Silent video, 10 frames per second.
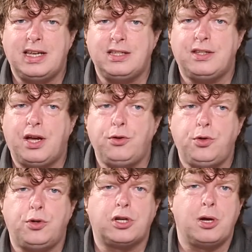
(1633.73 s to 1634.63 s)
is that
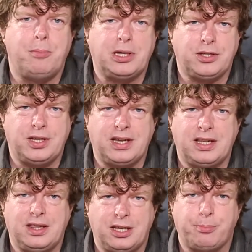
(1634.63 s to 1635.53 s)
you're
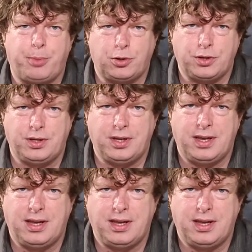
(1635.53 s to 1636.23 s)
commissioning this person.